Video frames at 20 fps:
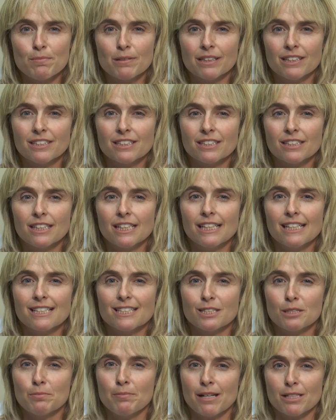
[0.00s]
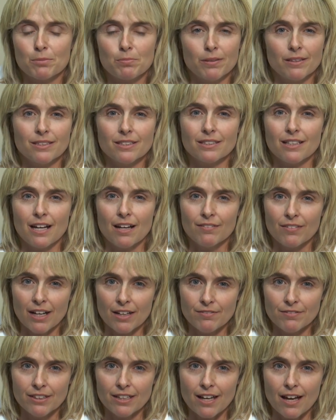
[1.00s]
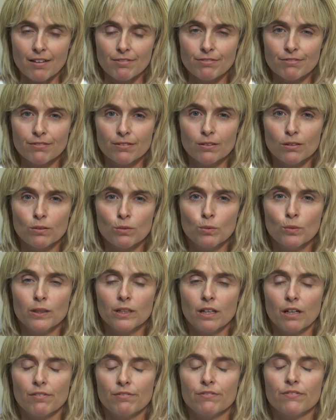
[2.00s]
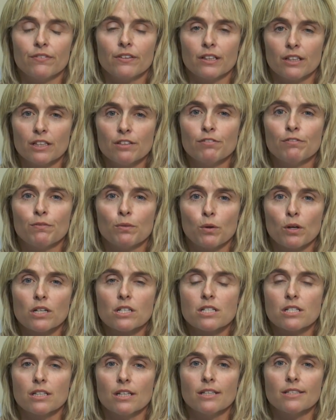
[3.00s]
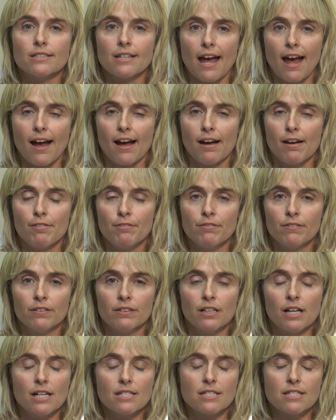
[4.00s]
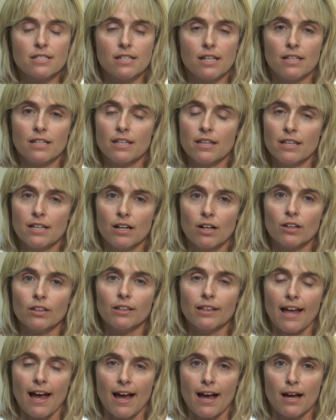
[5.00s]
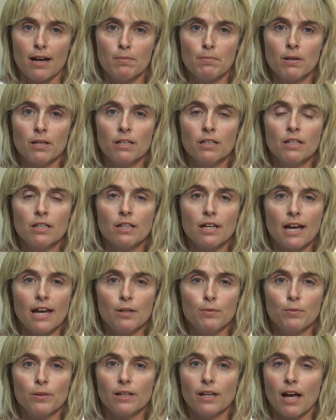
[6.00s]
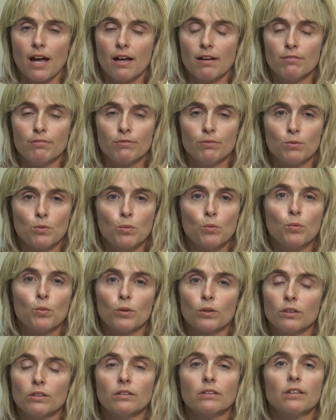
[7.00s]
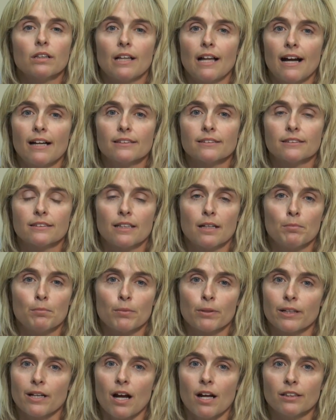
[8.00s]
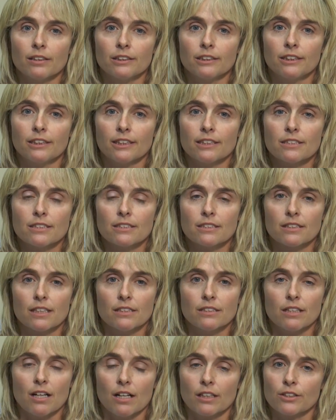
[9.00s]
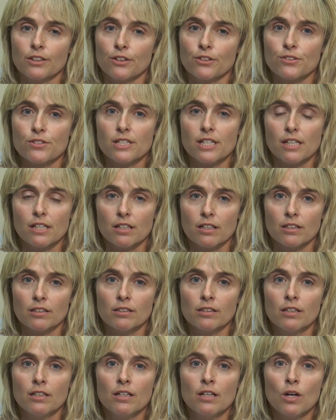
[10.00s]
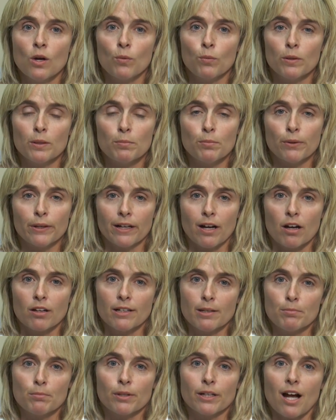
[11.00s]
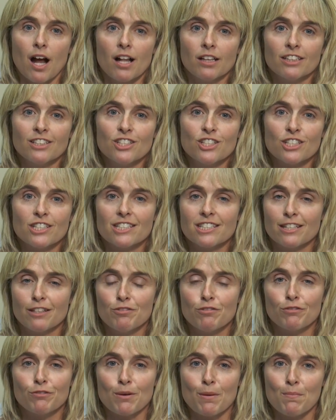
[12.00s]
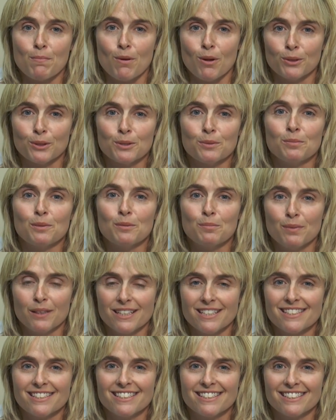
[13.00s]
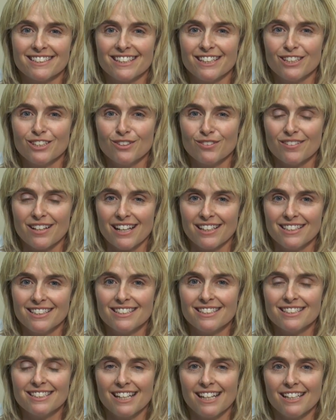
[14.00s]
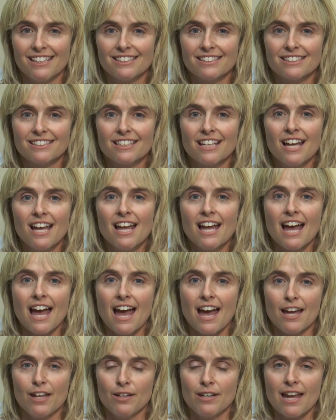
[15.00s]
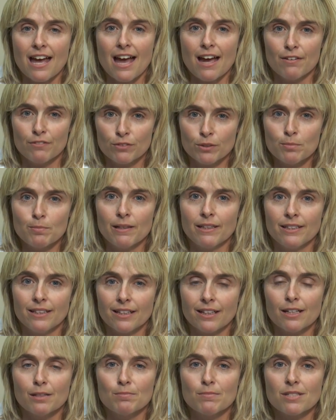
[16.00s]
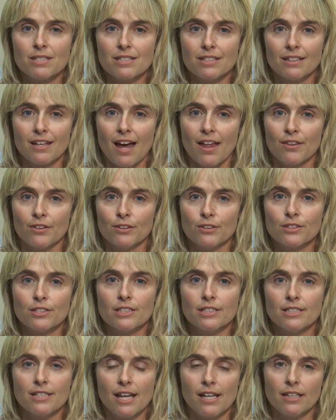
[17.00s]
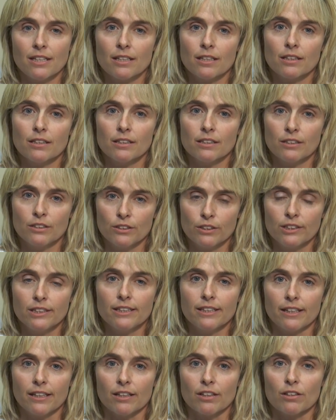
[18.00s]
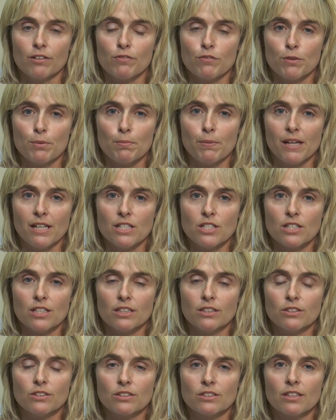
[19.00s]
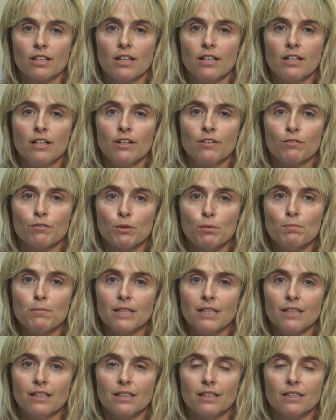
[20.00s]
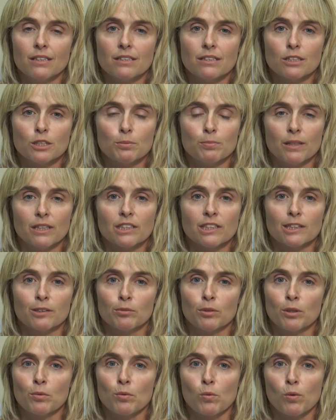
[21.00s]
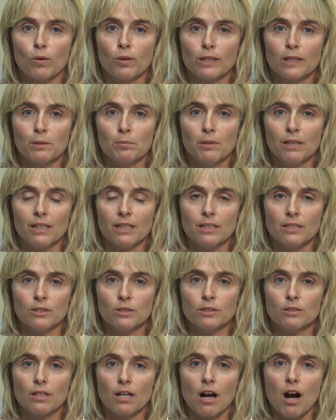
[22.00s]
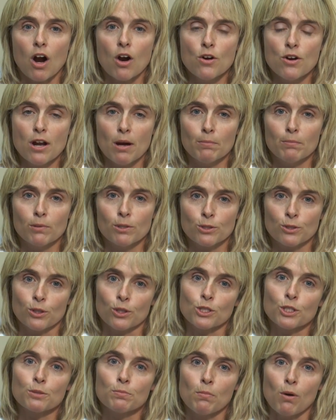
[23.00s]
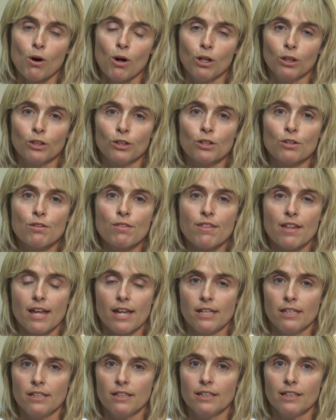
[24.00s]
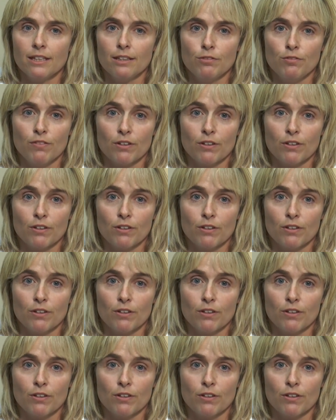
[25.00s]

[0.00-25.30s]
Billings Clinic is the best place to have IVF. We are very fortunate to have a state-of-the-art lab and we have world-class embryologists and doctors here. We bring our embryologists in from multiple places in the United States and everybody comes together to take good care of the patients. For me, it's especially rewarding because our numbers are smaller than in